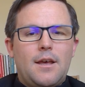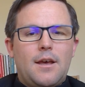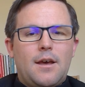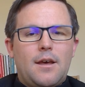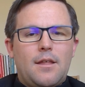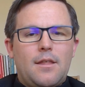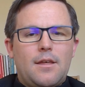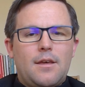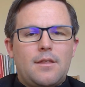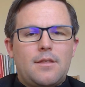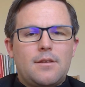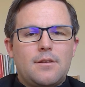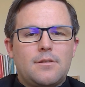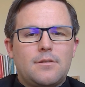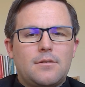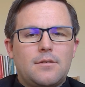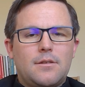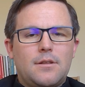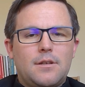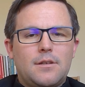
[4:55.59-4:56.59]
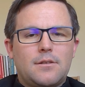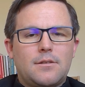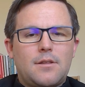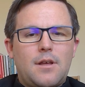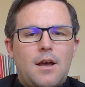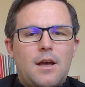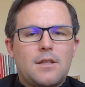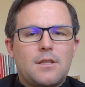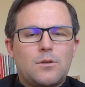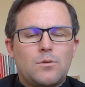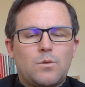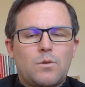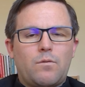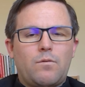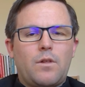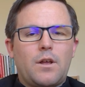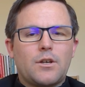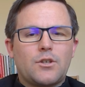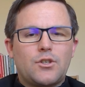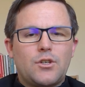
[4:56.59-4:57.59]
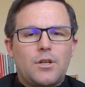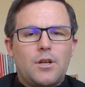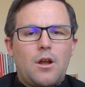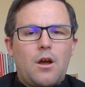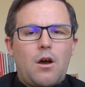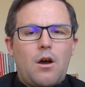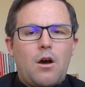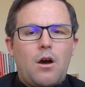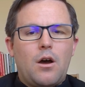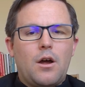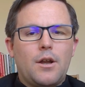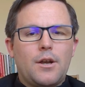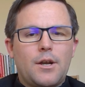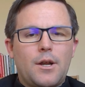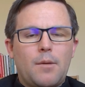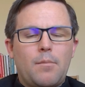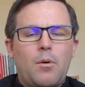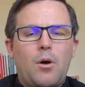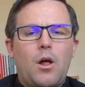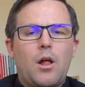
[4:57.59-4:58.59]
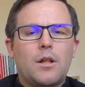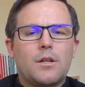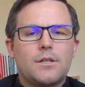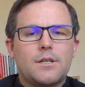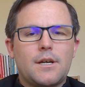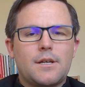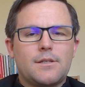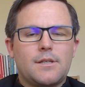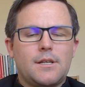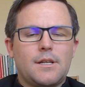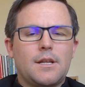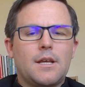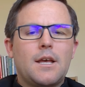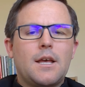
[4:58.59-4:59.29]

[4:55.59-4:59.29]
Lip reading: I think this thought, this reflection on apologizing